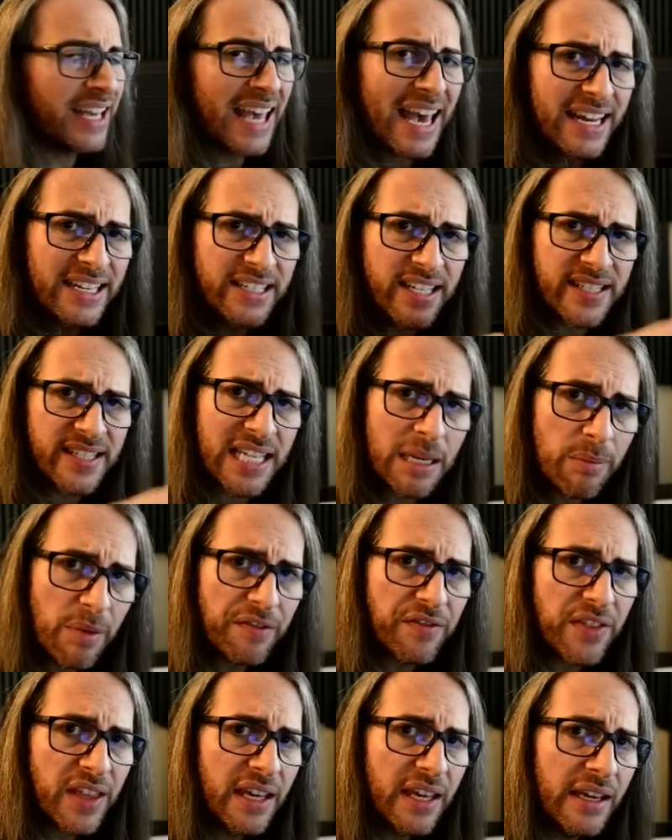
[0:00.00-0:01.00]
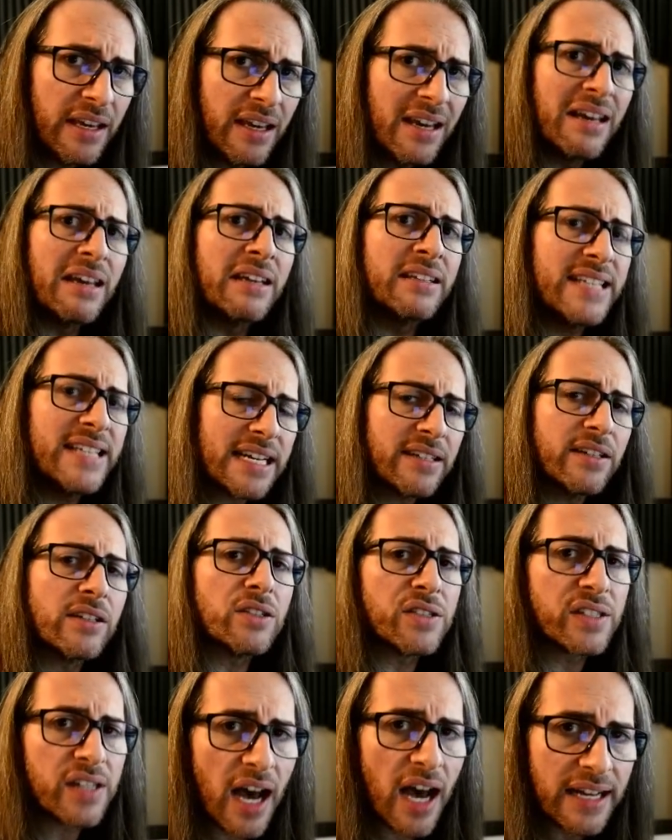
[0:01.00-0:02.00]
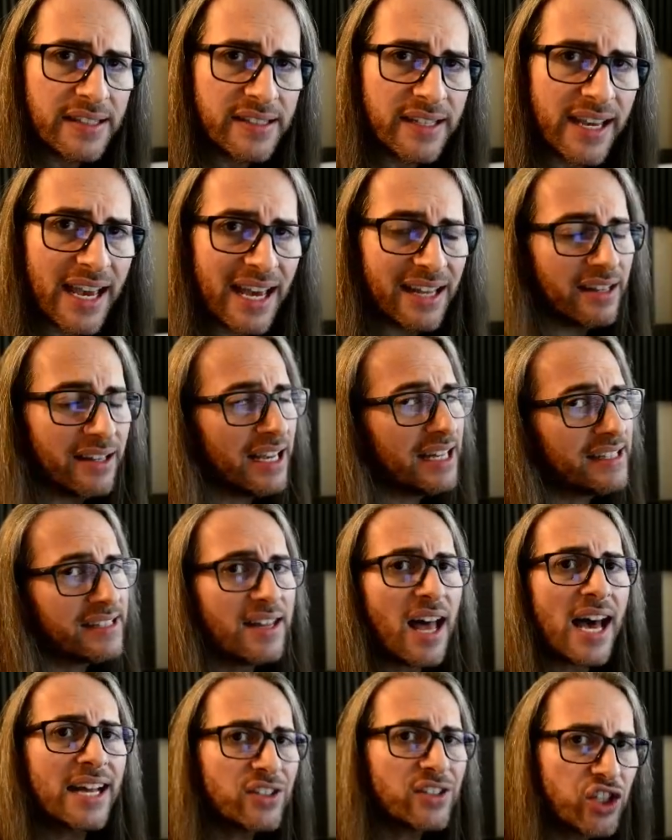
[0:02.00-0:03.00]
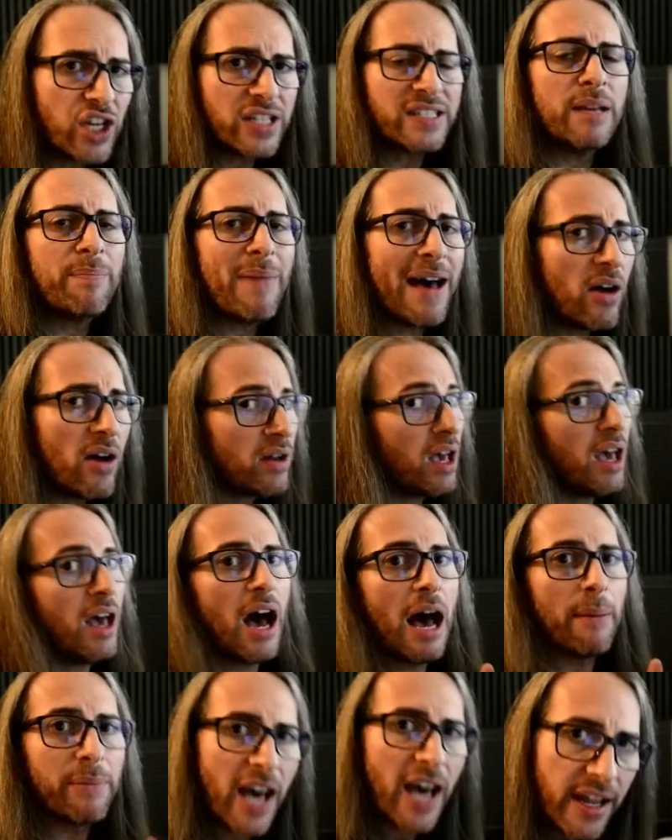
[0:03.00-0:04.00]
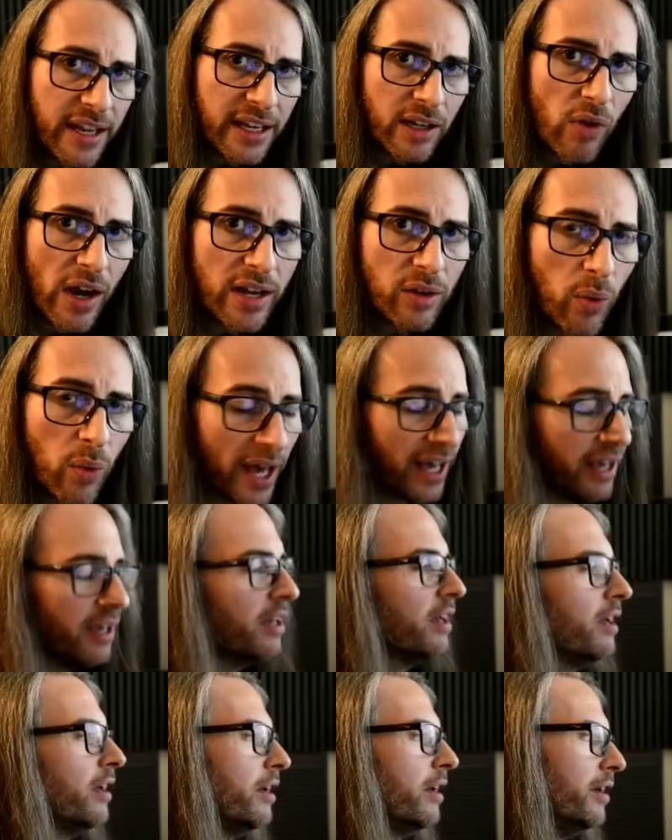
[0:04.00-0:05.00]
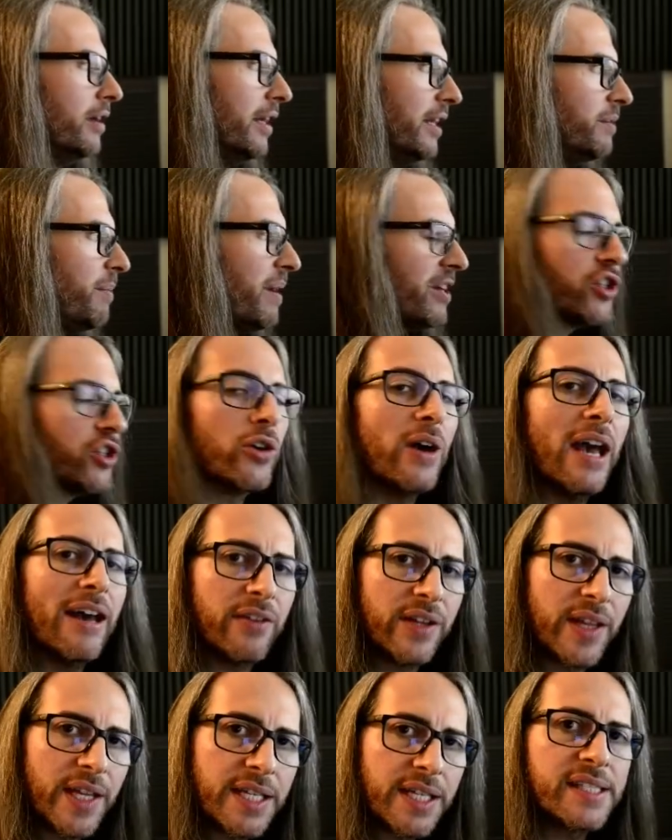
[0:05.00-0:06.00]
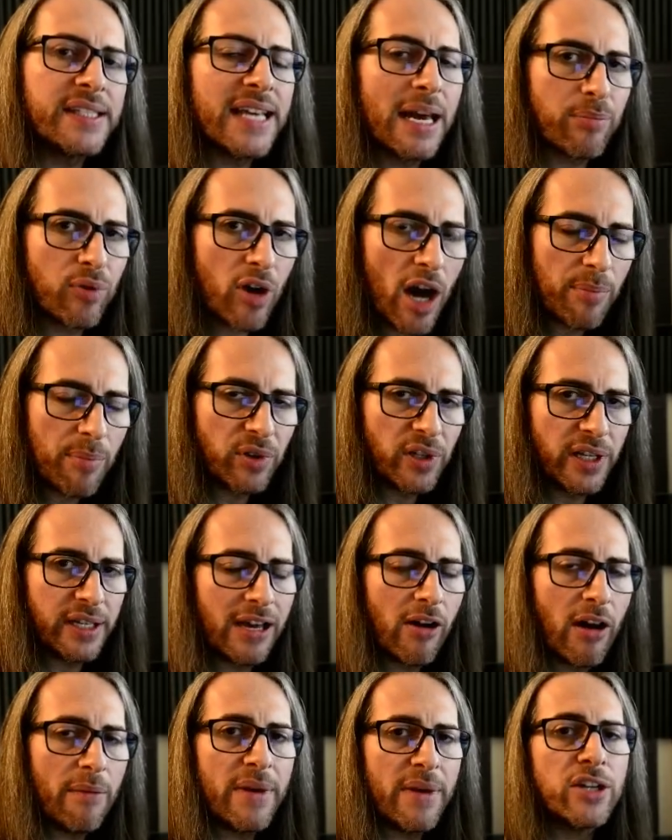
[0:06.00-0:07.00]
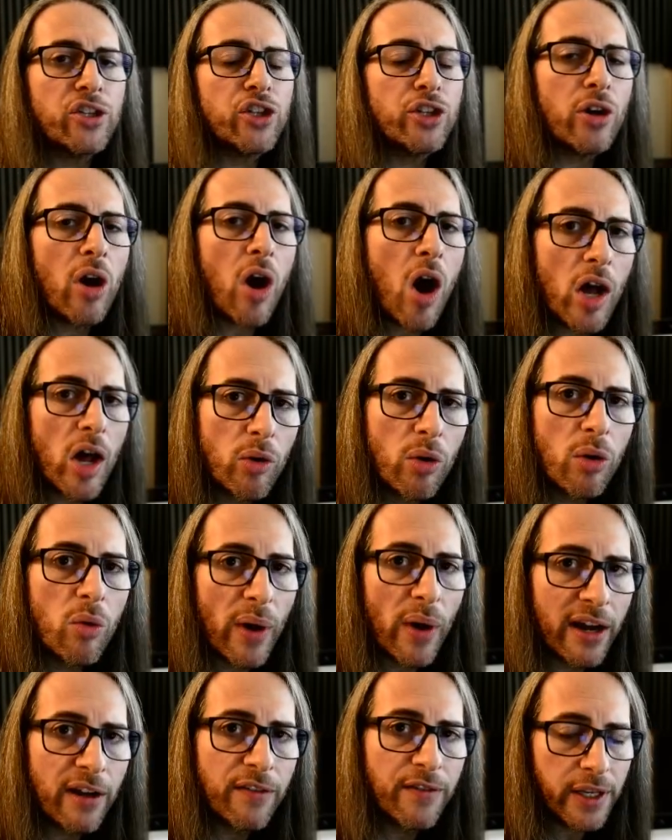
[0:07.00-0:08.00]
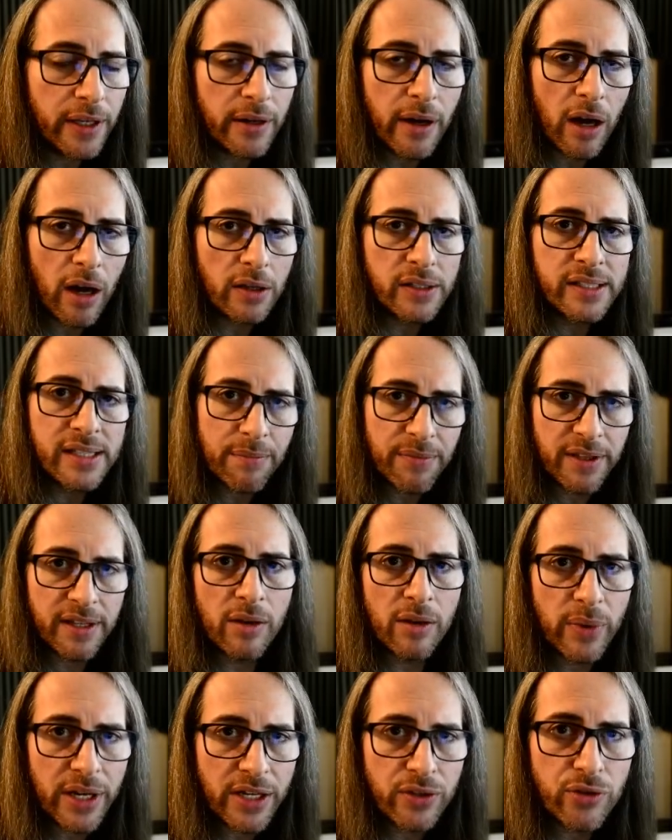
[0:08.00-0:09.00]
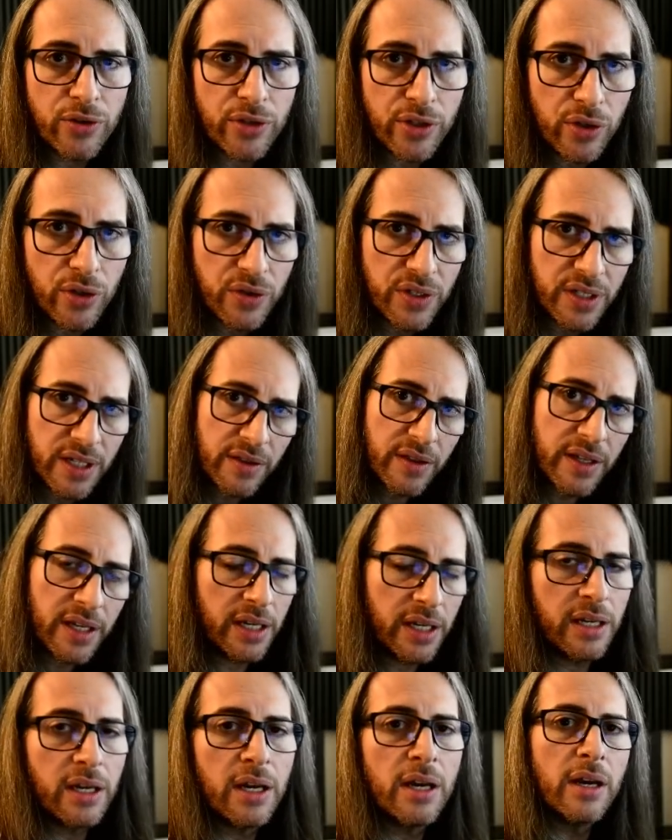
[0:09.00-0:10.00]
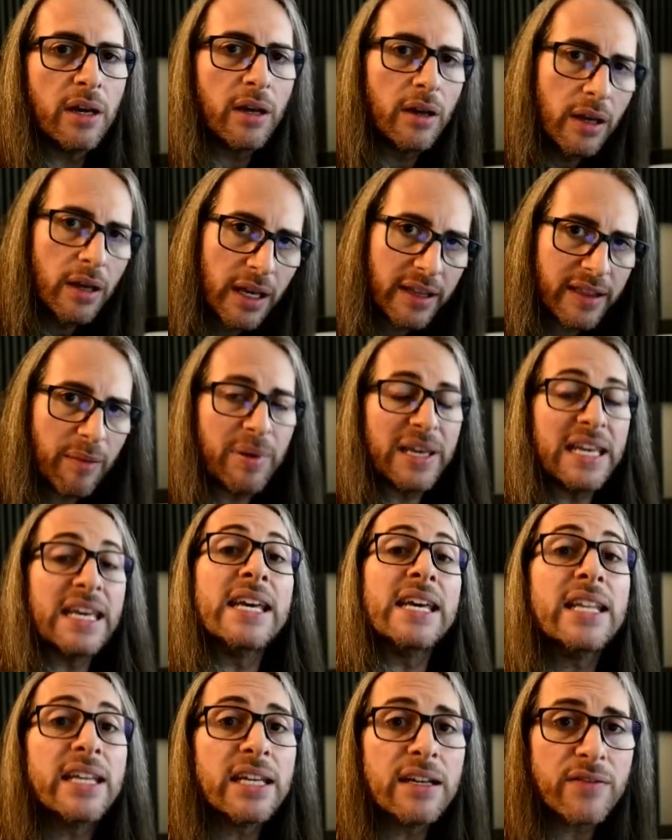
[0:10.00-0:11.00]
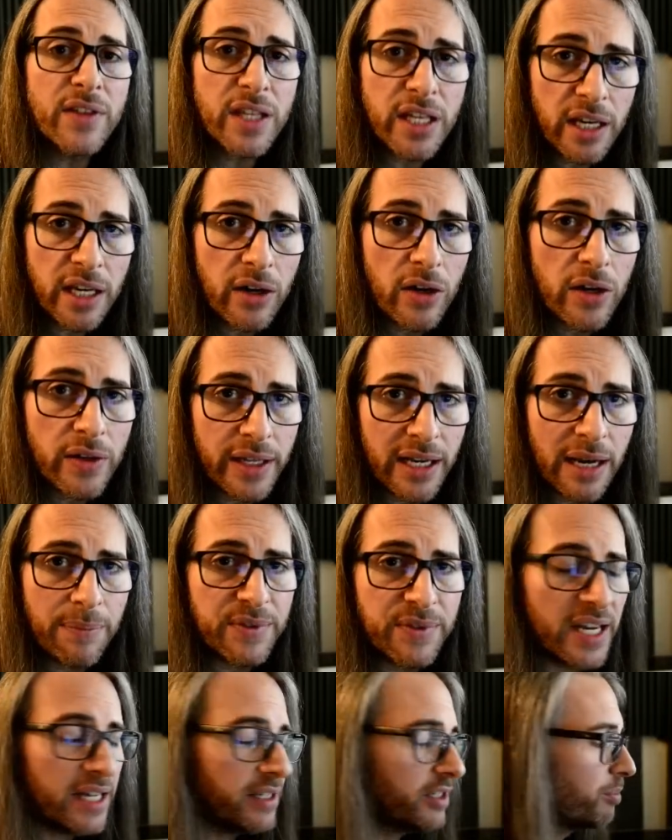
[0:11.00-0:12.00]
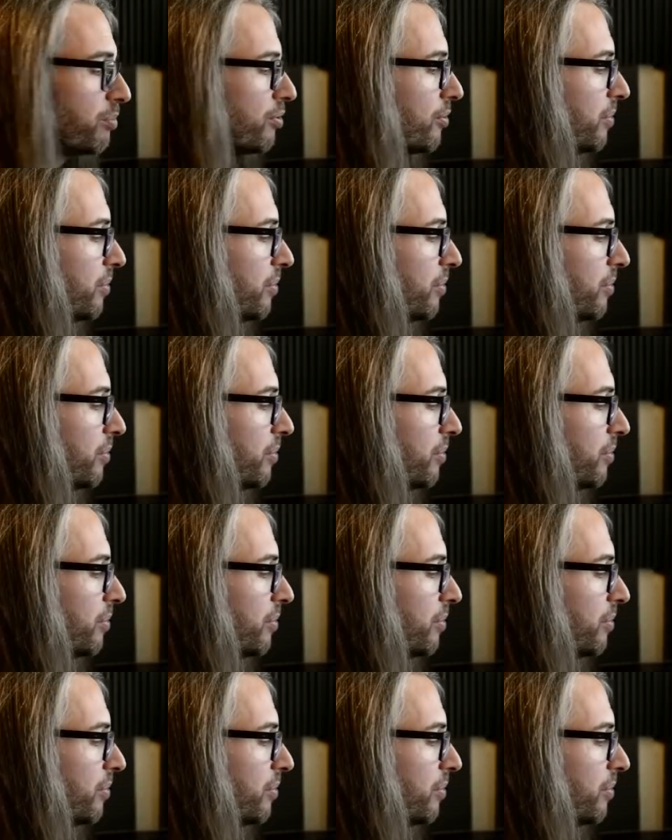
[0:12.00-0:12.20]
to get into some of the technical sides, again, it's not just about I'm cutting right away. You need to make sure everything is set properly. Now, I mentioned auto-aware VR, something that we introduced in the at the beginning of the year in the update to